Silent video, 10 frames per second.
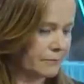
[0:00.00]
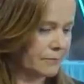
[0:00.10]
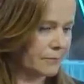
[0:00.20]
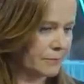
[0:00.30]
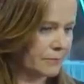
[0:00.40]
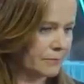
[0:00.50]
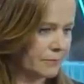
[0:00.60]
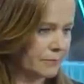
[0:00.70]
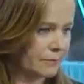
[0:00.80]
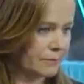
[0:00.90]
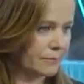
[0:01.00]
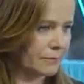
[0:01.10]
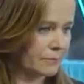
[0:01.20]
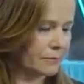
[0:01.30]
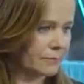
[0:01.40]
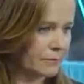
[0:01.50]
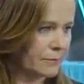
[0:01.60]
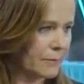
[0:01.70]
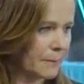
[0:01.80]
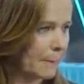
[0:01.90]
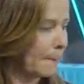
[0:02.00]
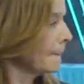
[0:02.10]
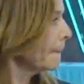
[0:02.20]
No words are spoken by the person on screen.